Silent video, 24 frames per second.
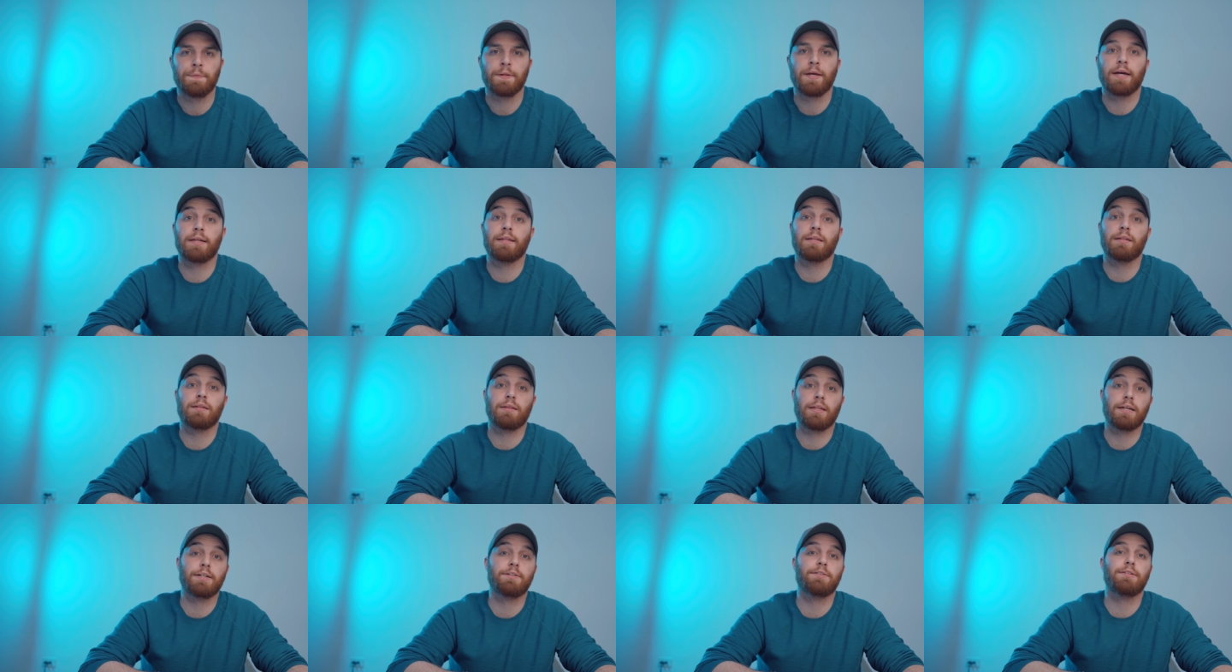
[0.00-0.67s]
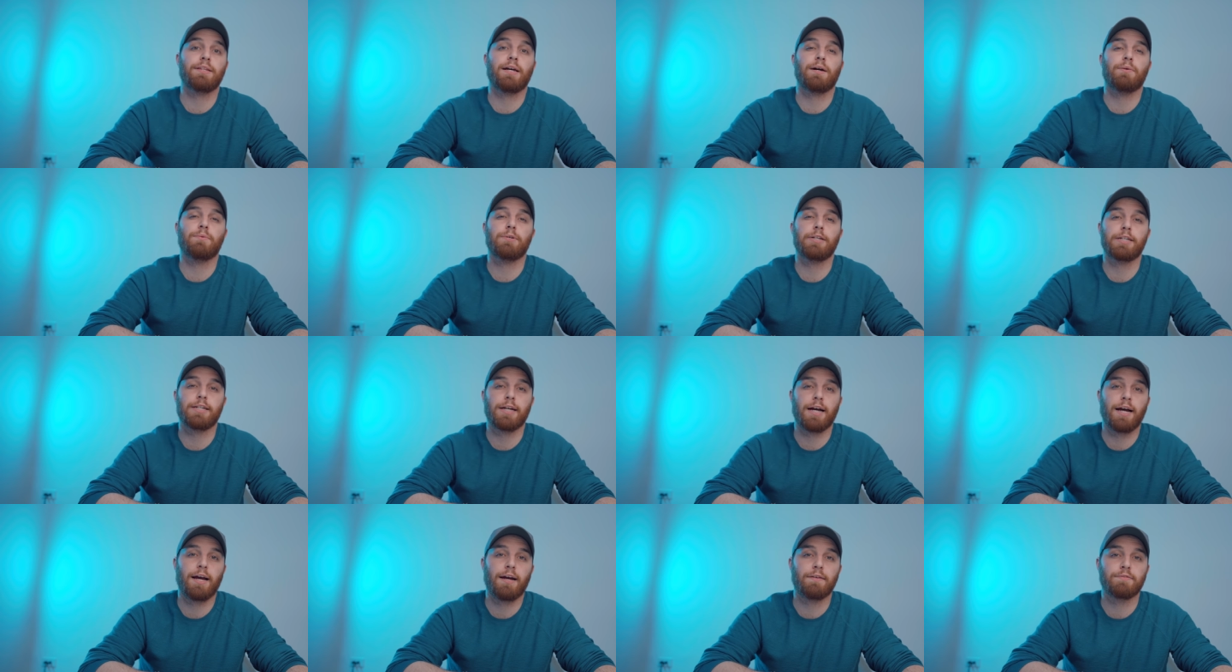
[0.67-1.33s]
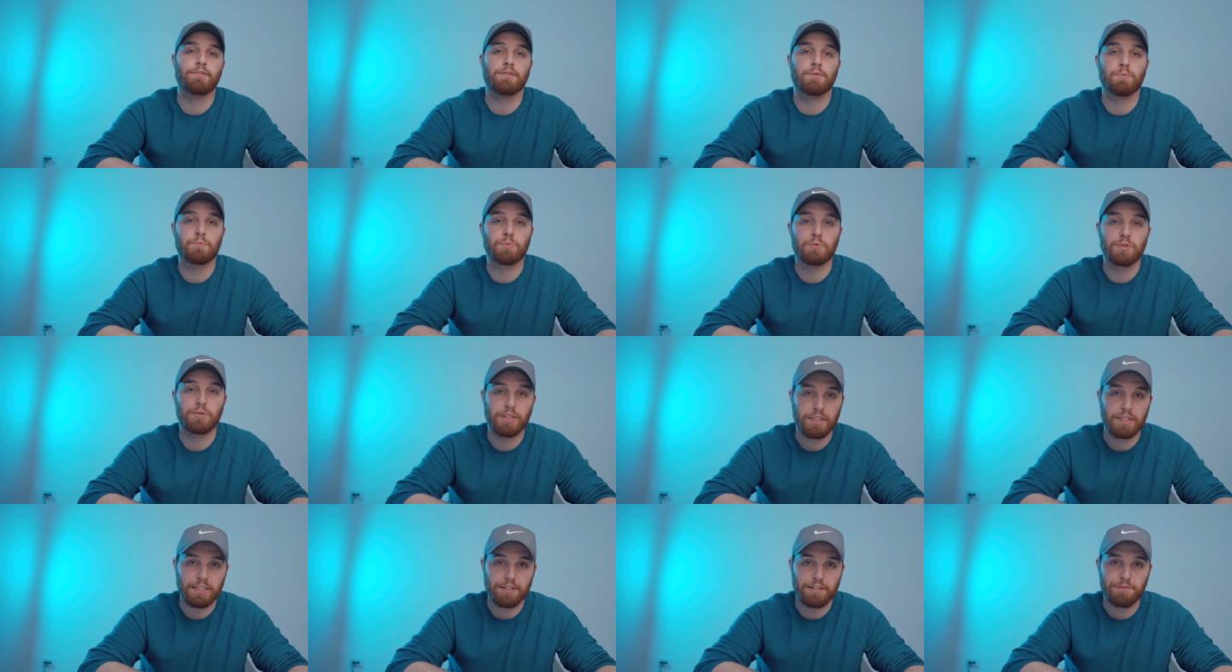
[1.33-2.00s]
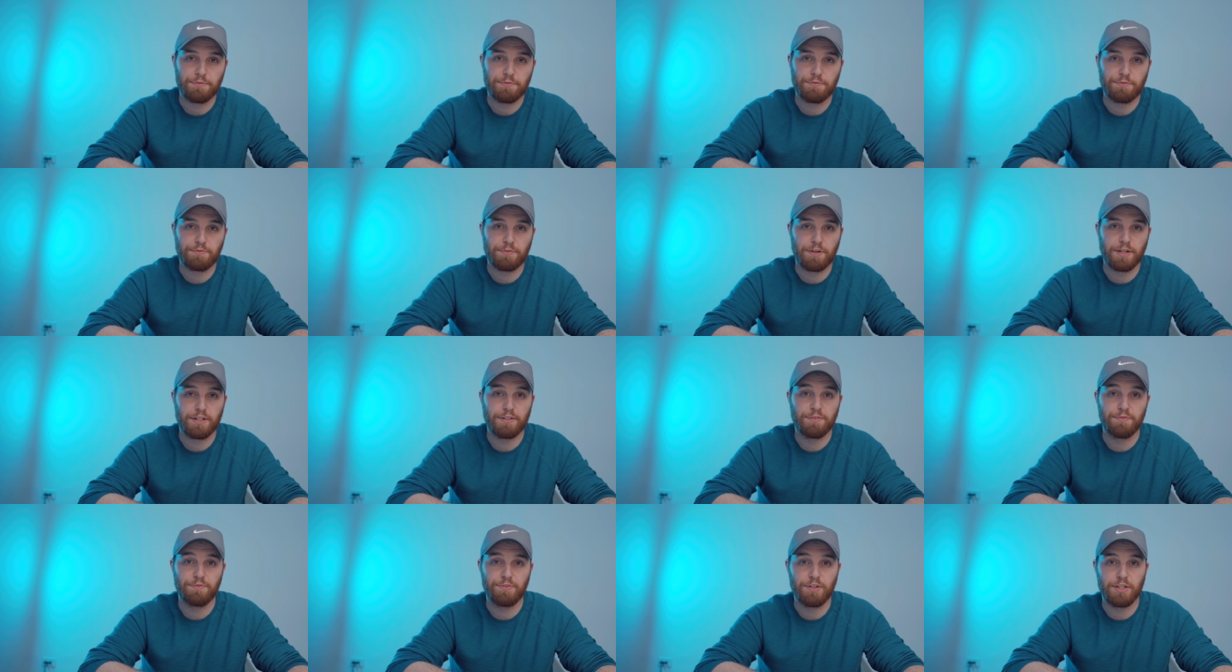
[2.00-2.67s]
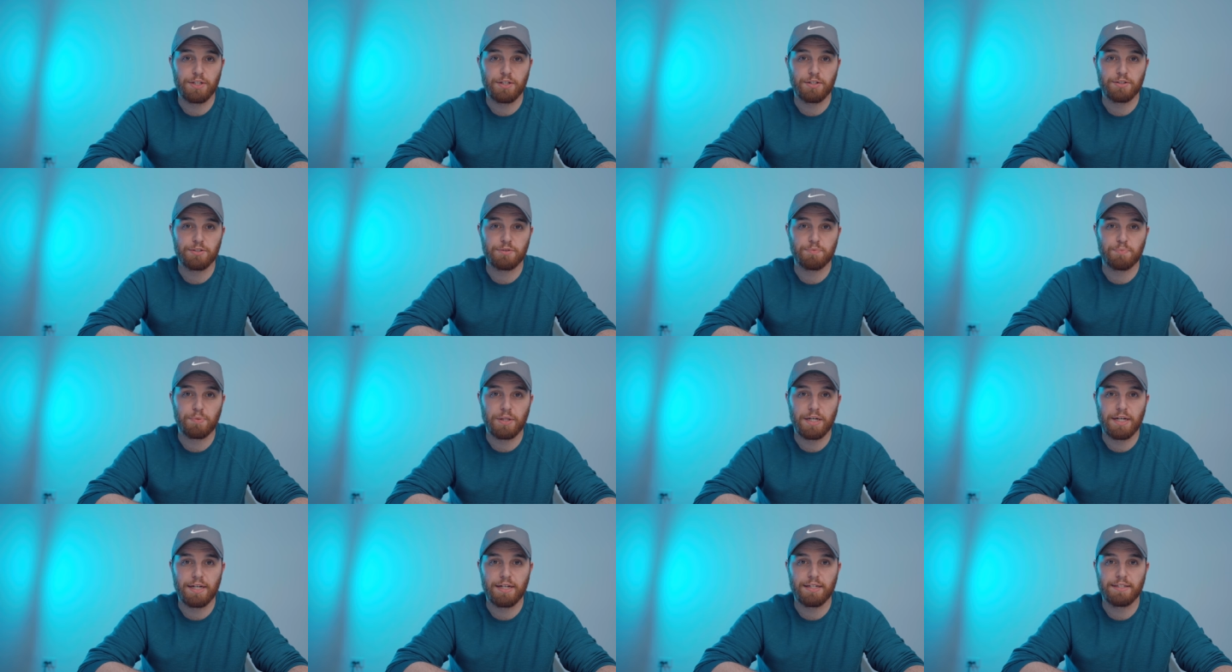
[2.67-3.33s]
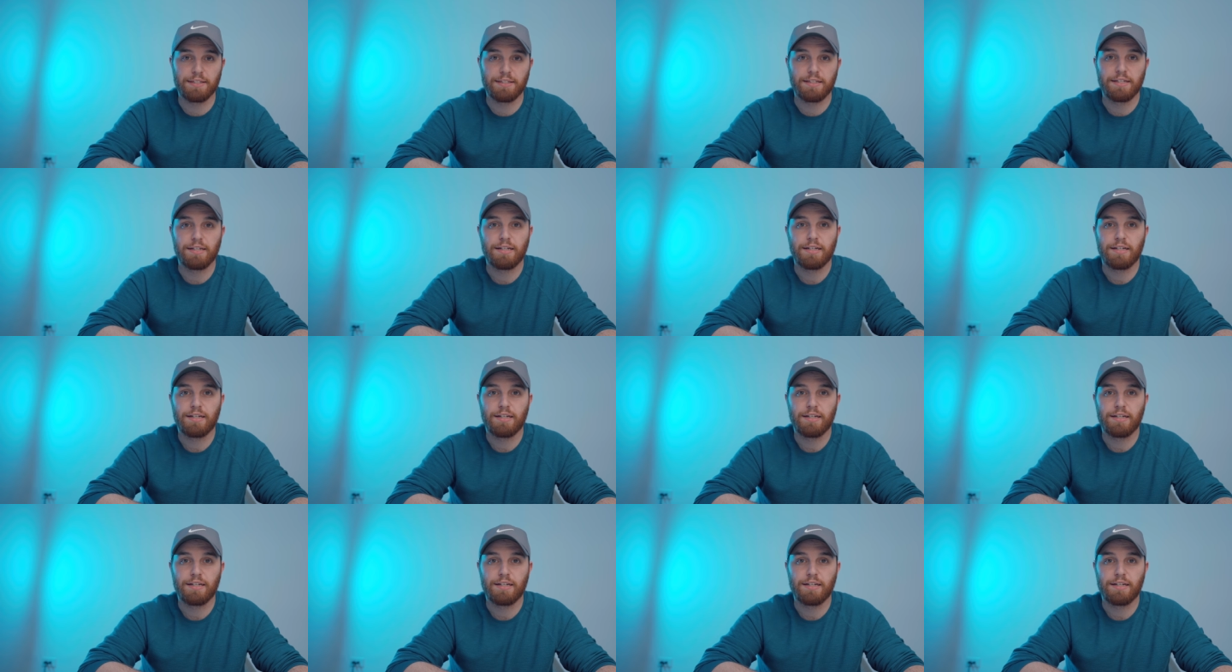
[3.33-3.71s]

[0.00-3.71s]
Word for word: And then later that week, I have some really fun videos planned,